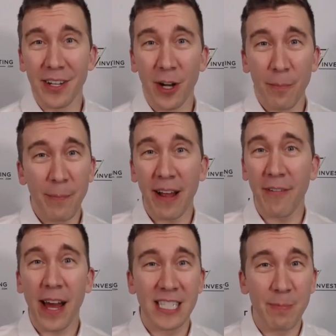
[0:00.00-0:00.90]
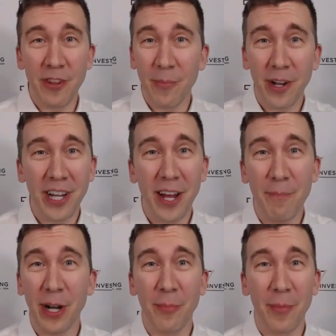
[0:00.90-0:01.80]
You know, people have got to spend their money on
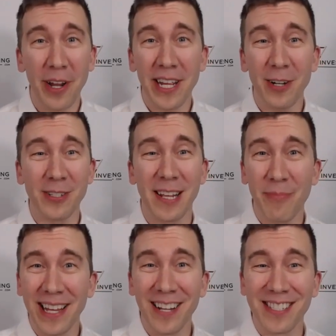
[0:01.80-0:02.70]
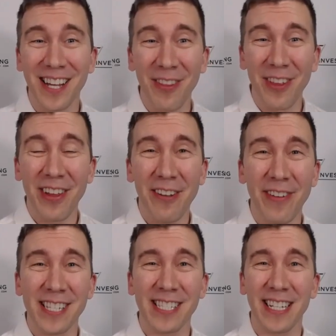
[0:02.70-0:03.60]
beer money or something else other than
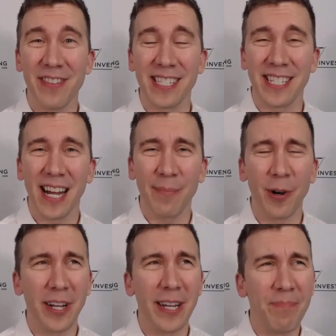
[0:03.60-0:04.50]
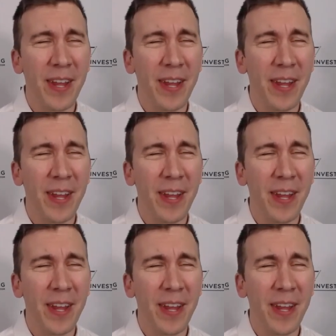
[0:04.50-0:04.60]
investing in the stock market.